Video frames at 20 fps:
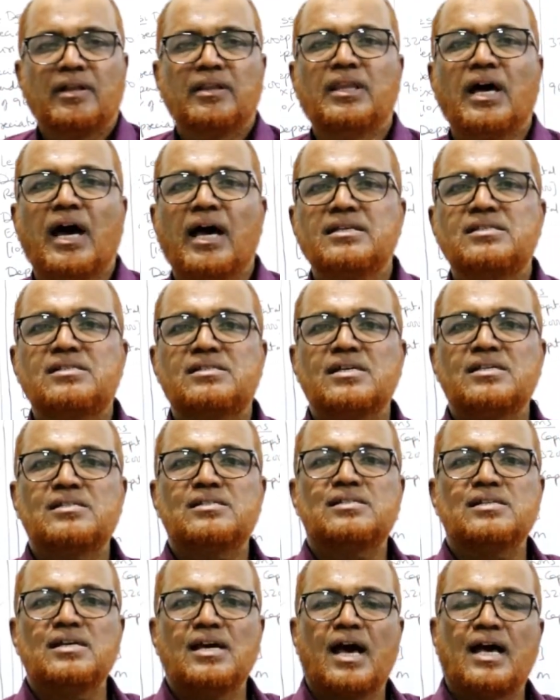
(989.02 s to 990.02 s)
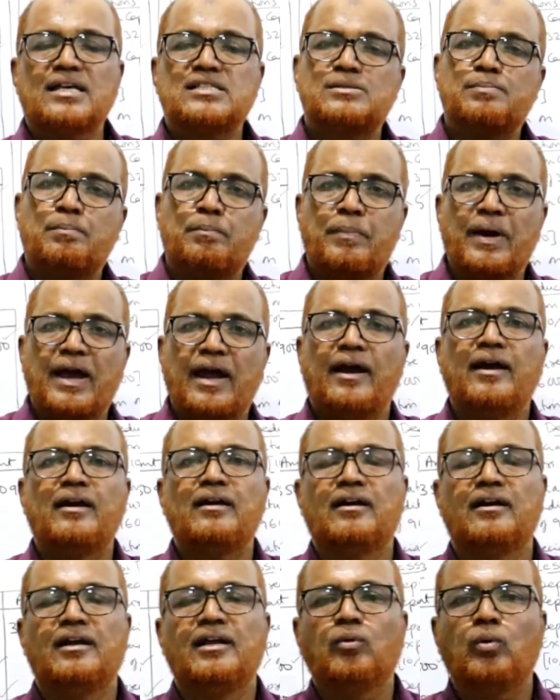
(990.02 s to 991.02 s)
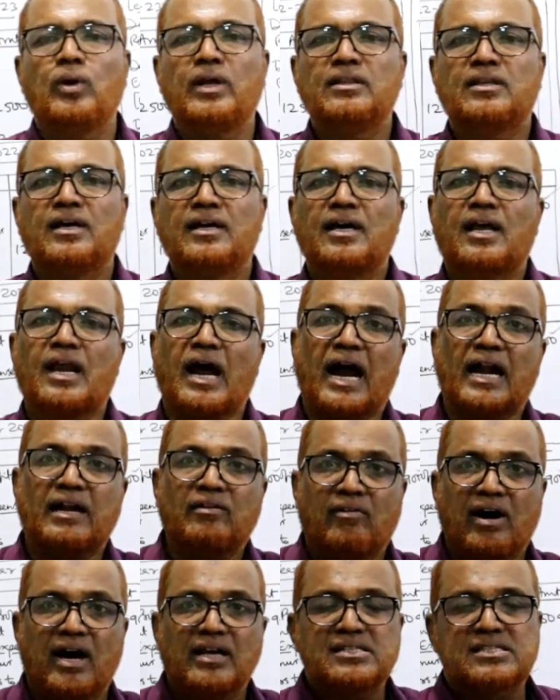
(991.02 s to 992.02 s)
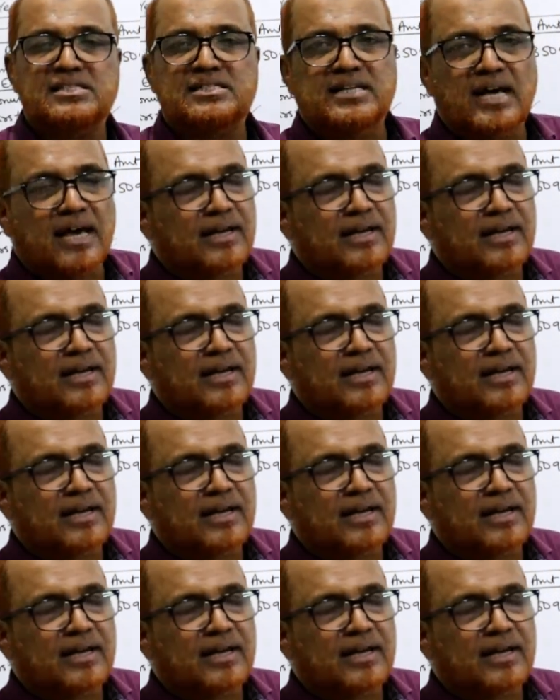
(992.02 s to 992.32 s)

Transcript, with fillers: the assessee has paid during the year advance